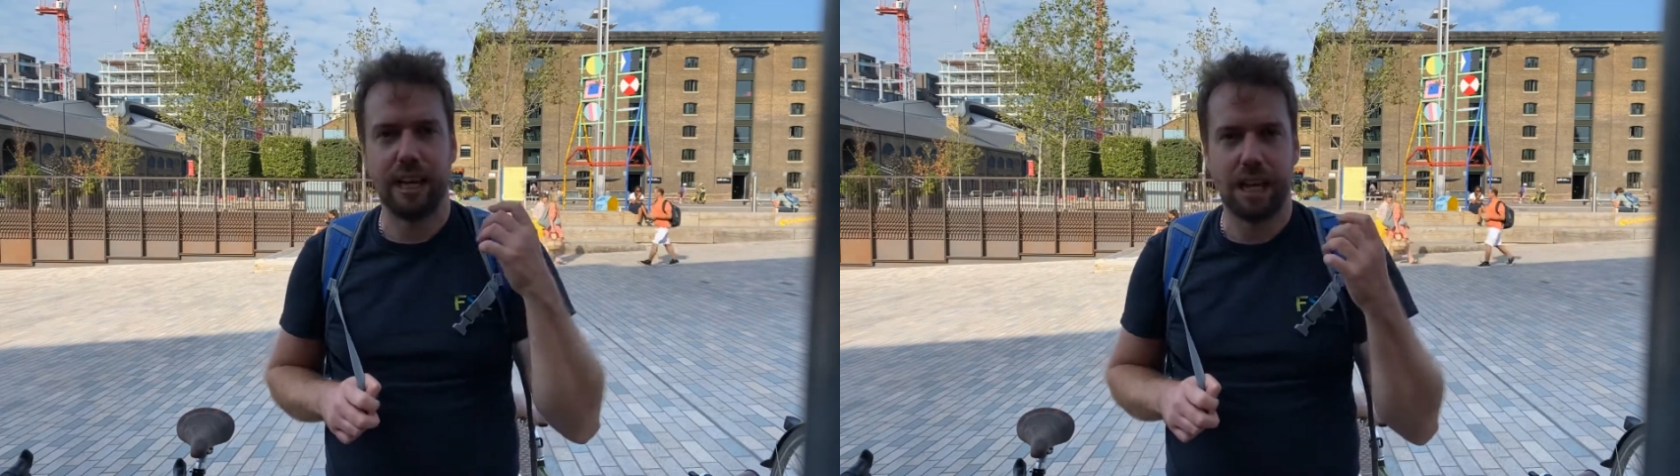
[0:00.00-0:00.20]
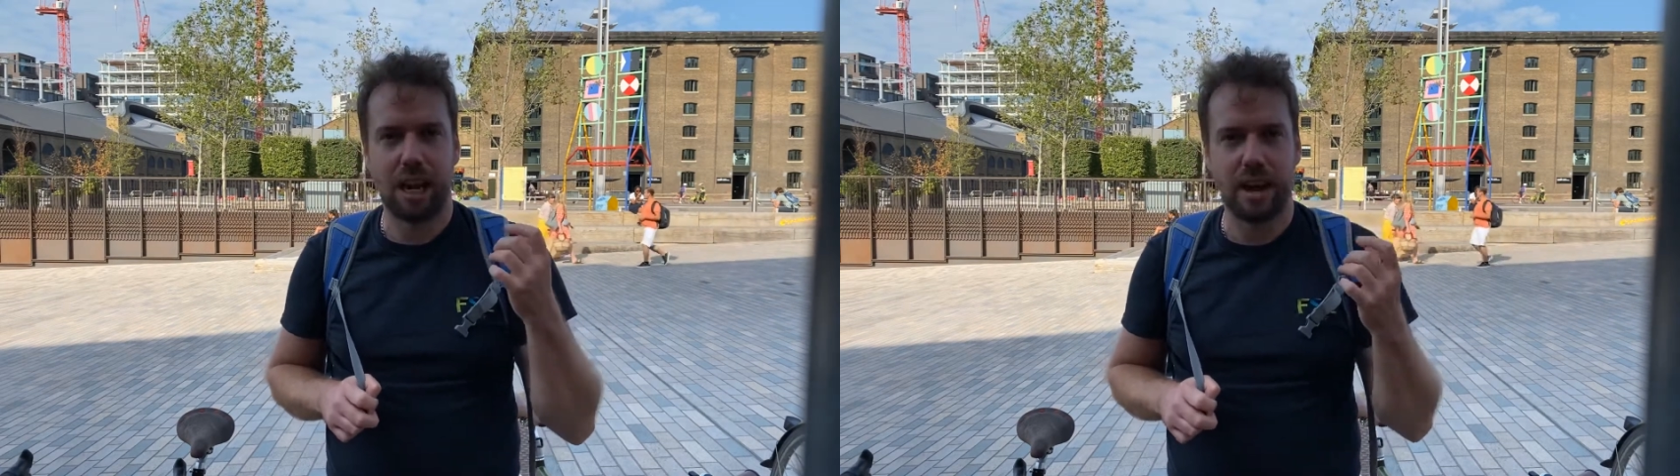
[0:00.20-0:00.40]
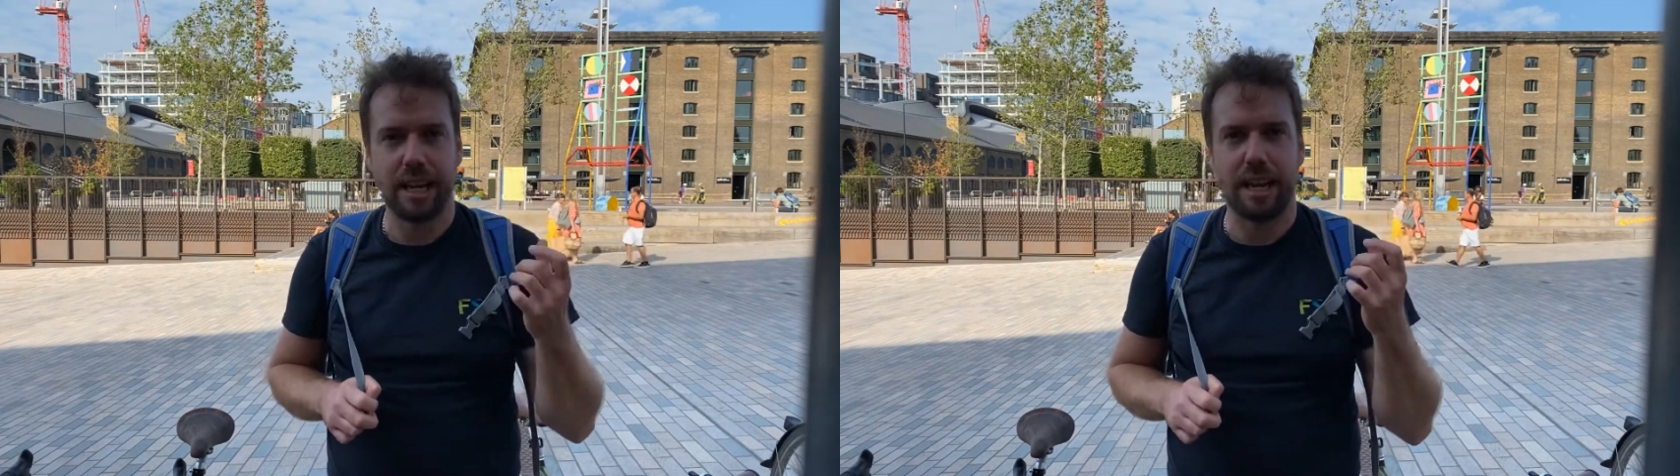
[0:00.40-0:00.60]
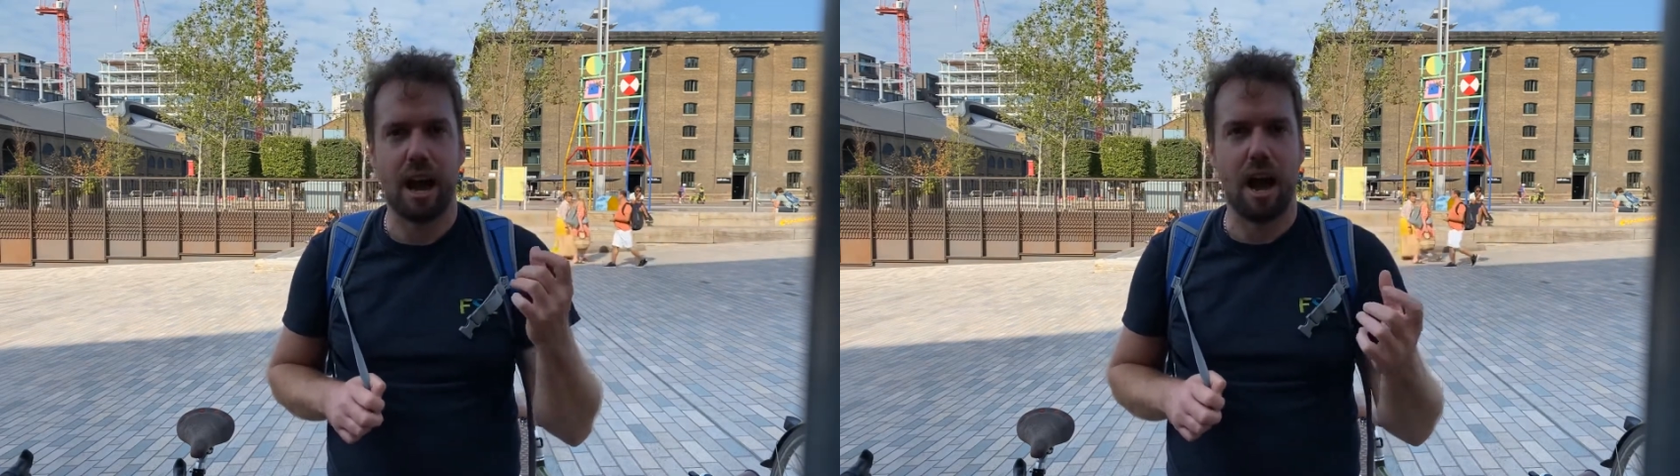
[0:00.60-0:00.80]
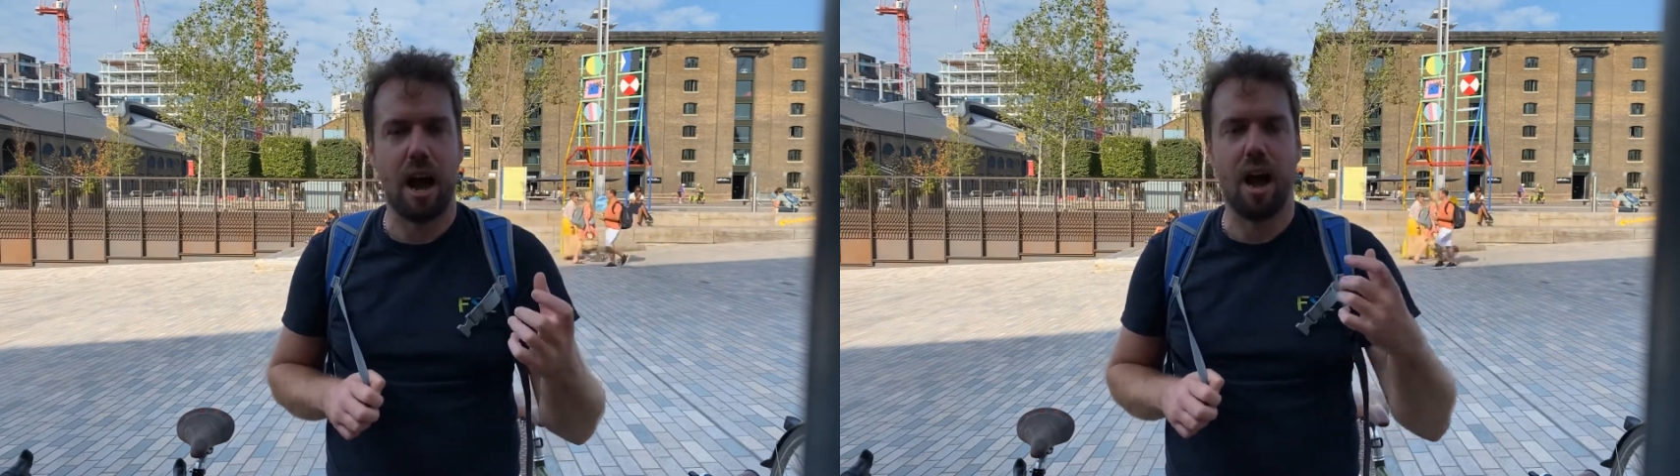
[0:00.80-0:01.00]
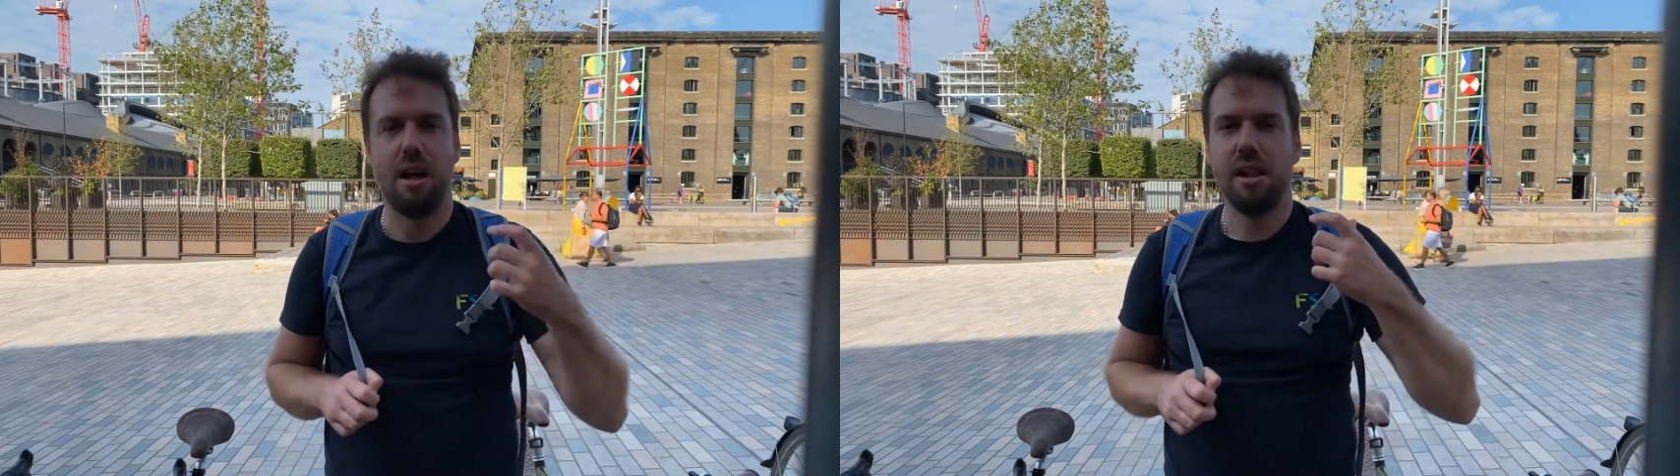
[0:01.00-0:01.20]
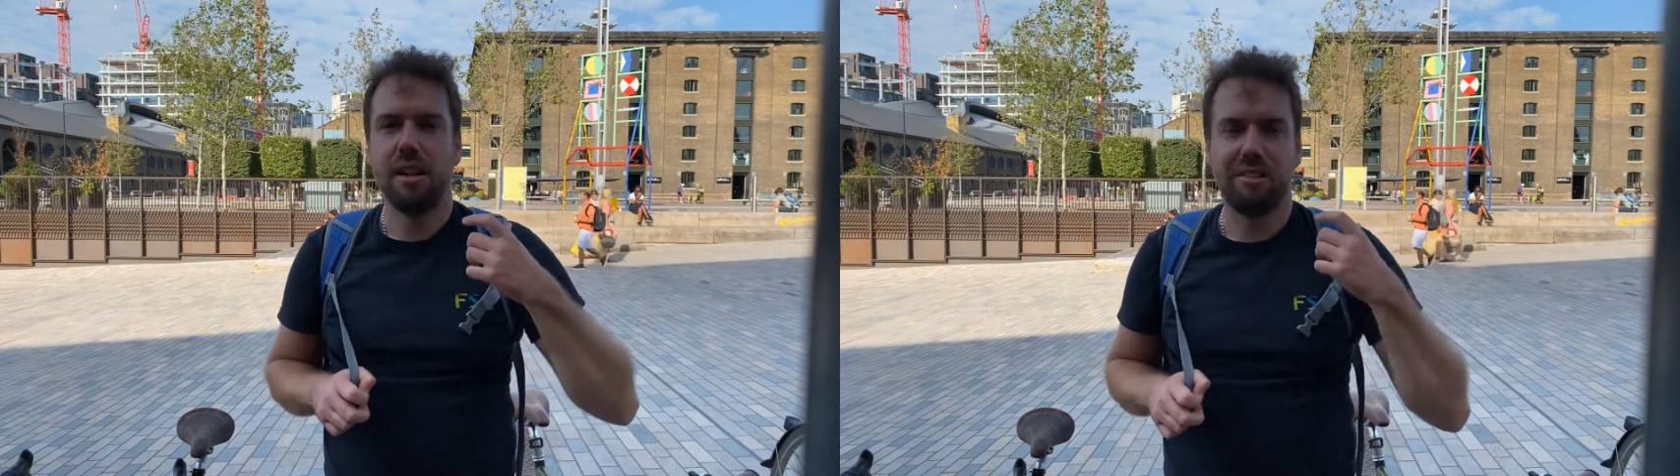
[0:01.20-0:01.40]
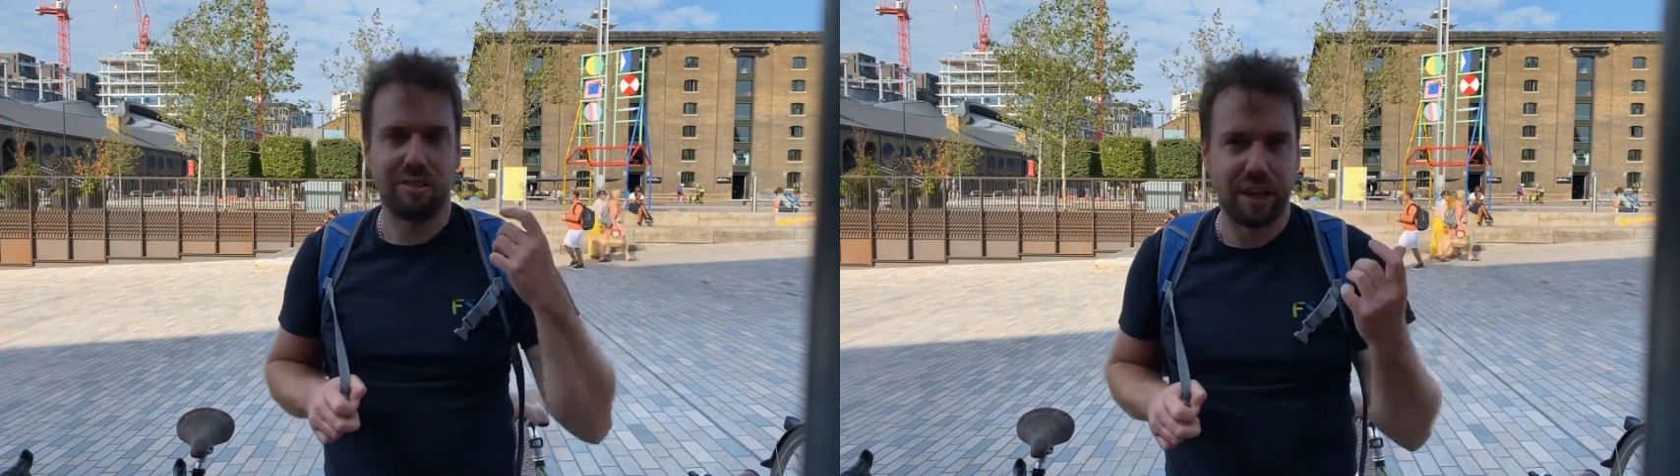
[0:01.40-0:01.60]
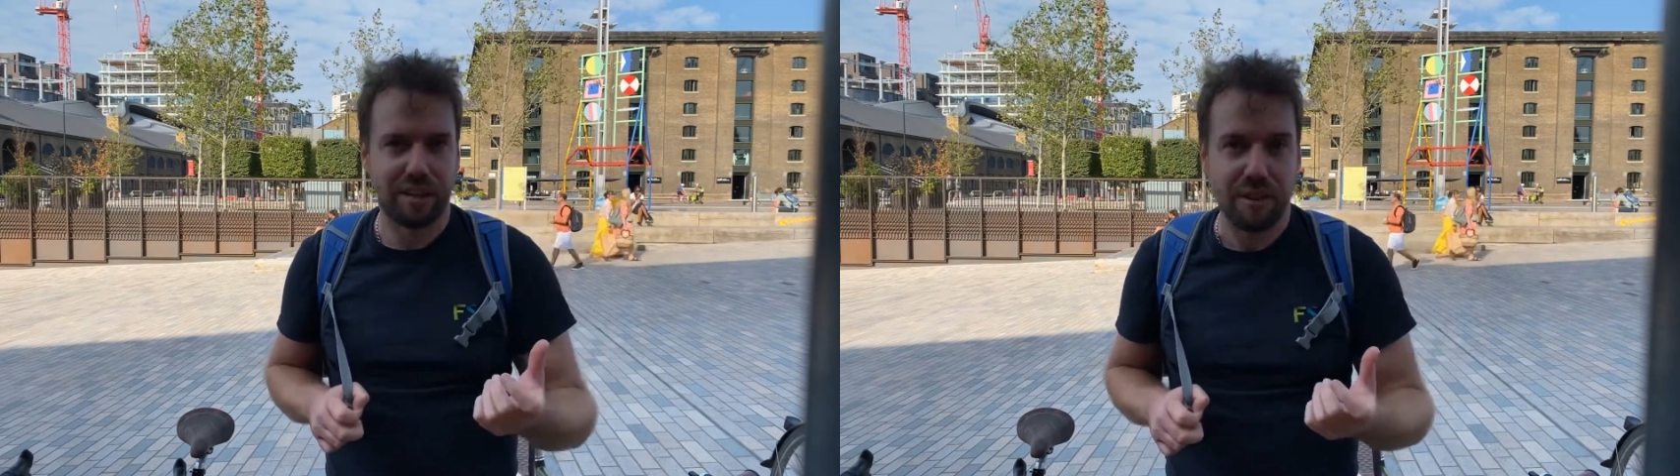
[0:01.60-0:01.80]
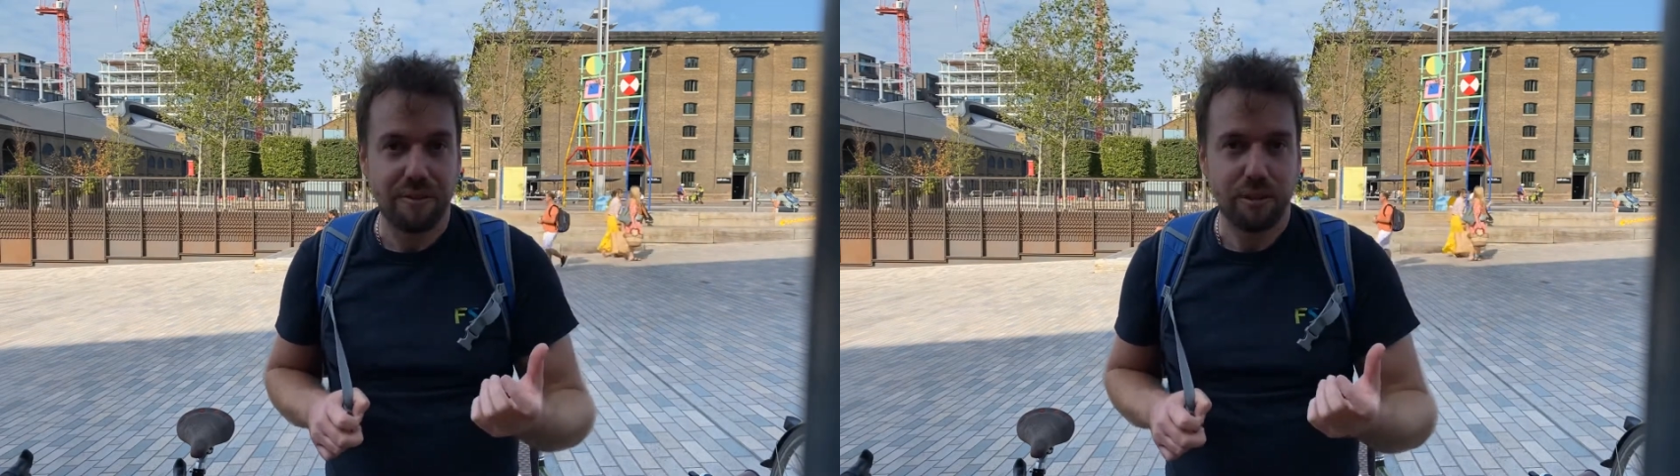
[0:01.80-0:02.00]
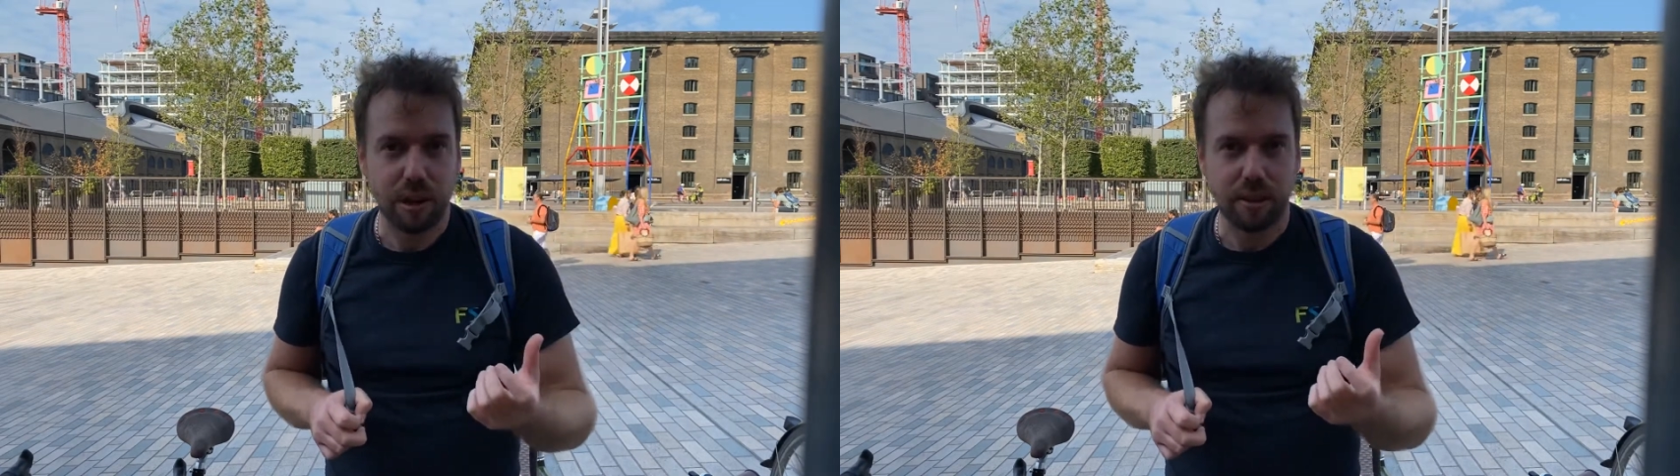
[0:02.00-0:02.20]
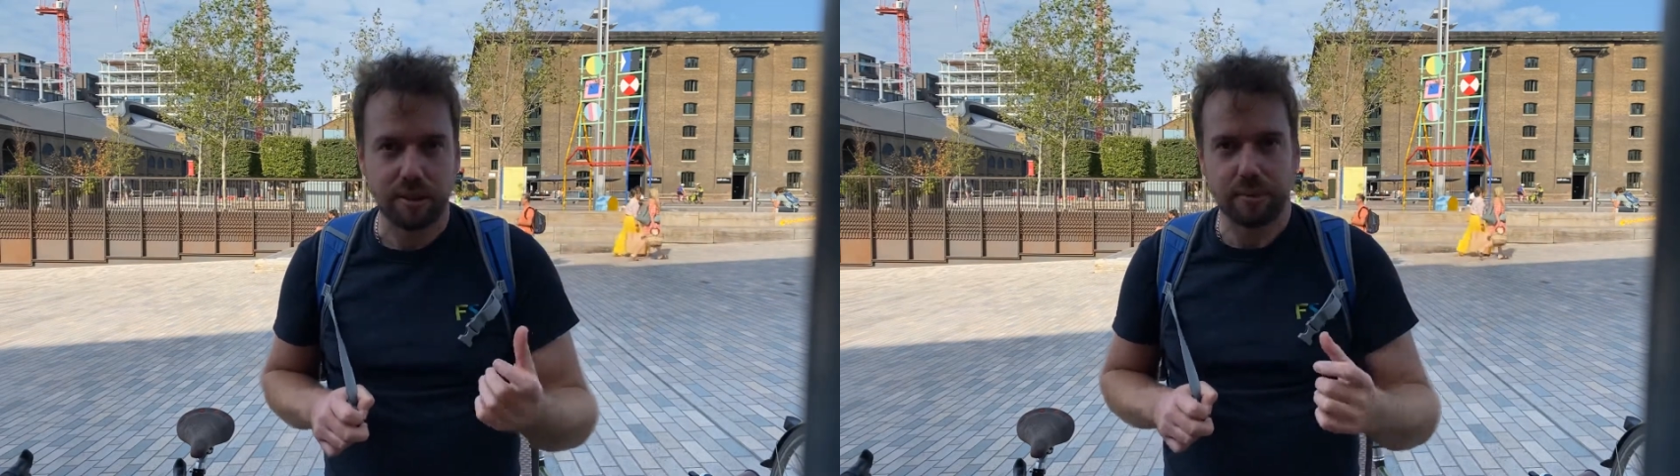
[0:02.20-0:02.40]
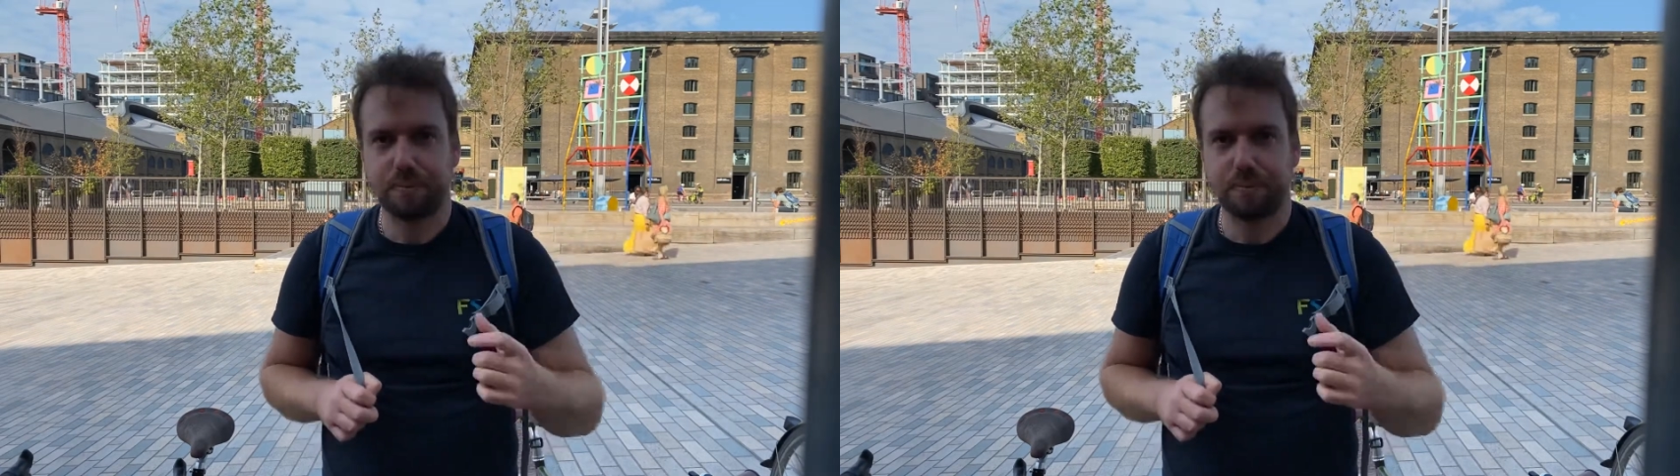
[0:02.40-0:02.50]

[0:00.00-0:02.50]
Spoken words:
like spheres of influence,